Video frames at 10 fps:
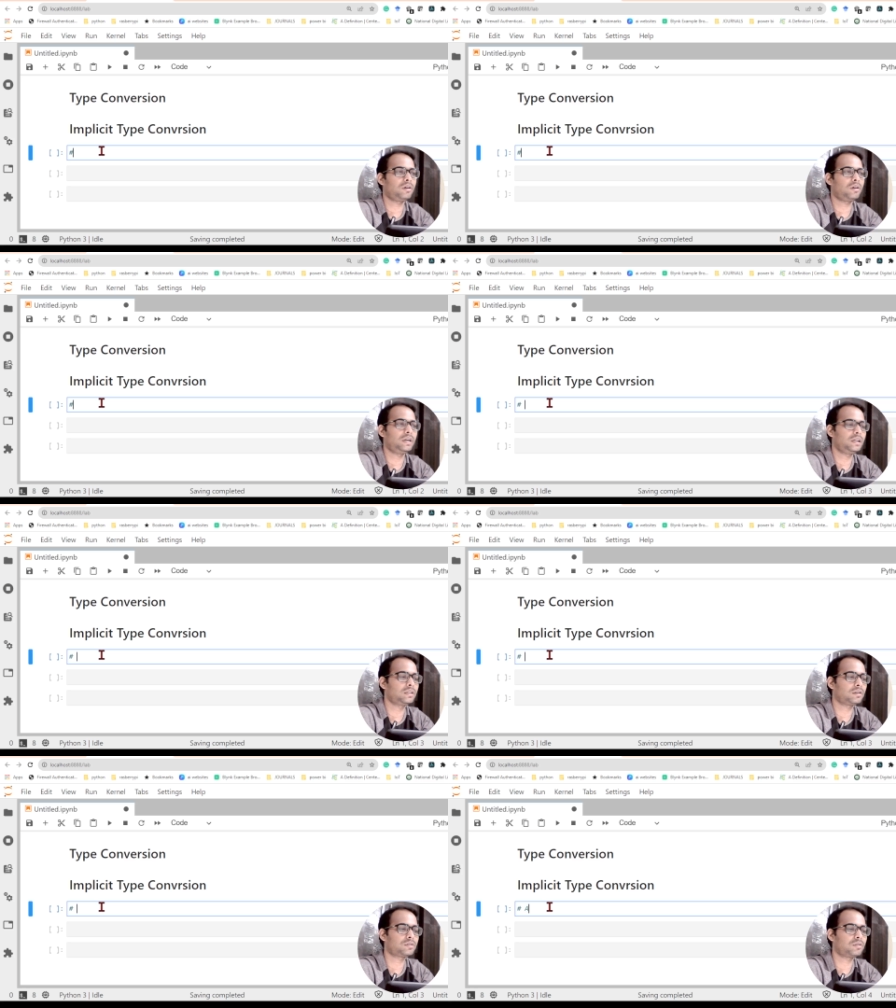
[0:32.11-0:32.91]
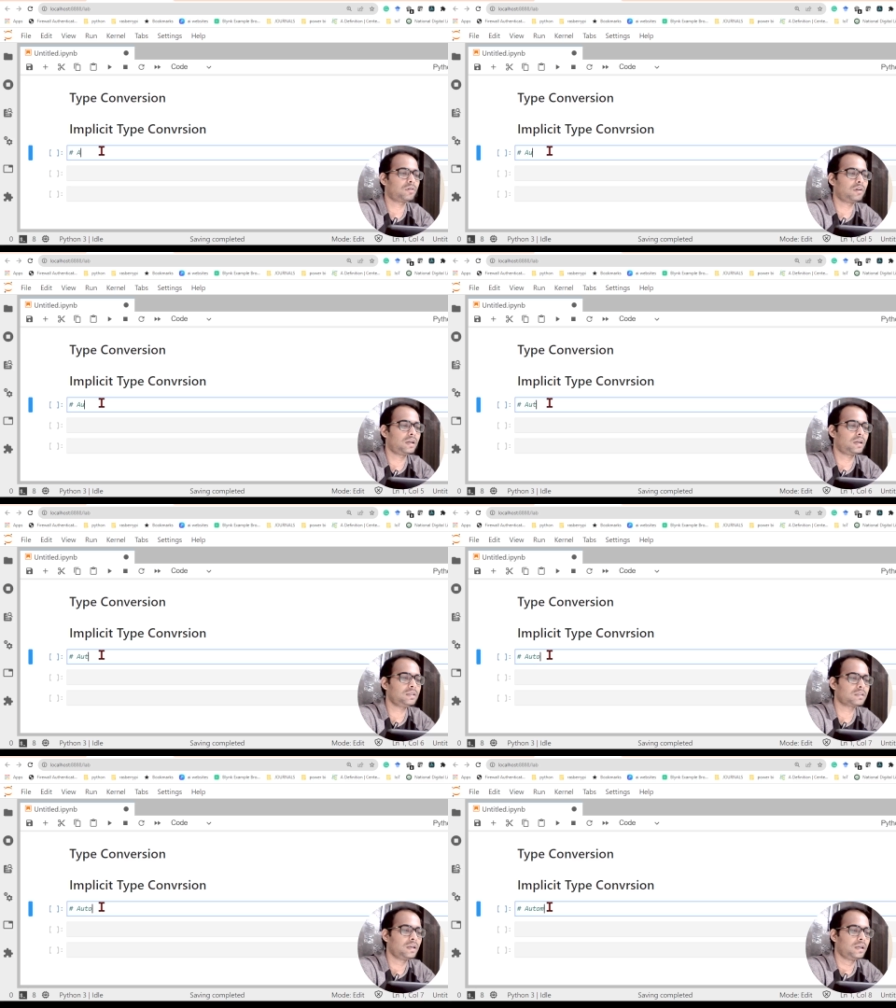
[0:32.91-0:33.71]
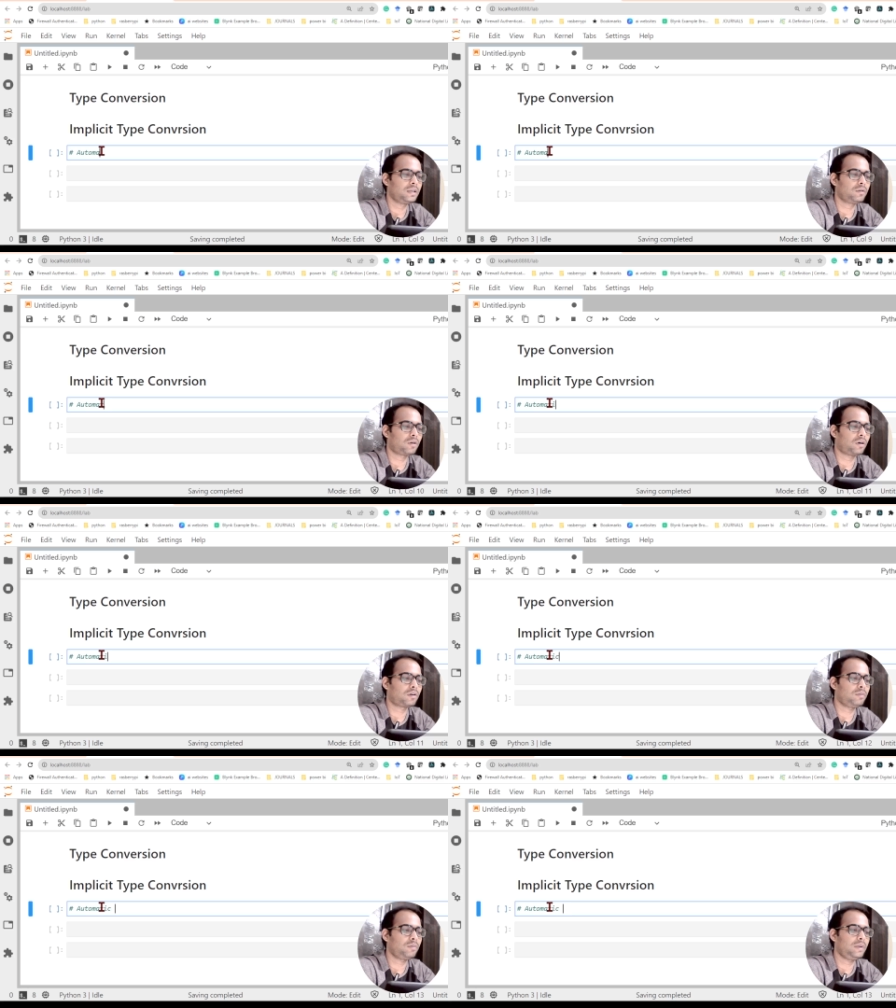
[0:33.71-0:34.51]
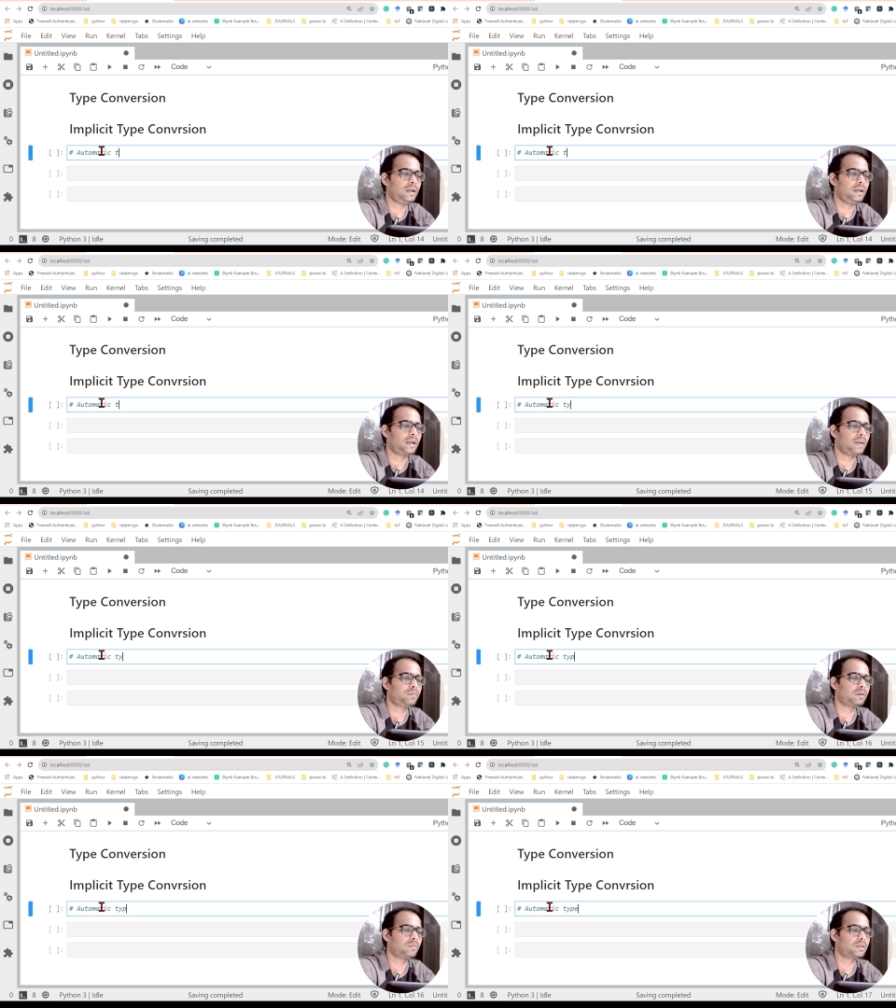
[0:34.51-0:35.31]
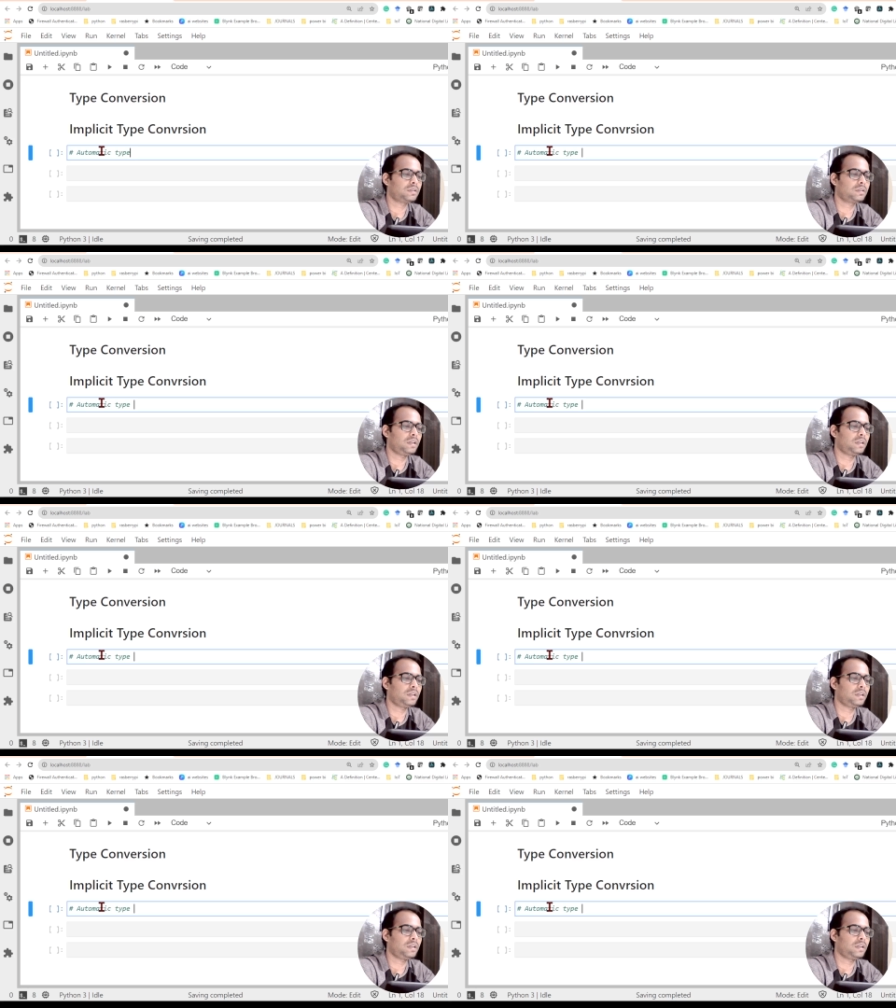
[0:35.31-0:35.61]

or it is also called as your automatic type conversion.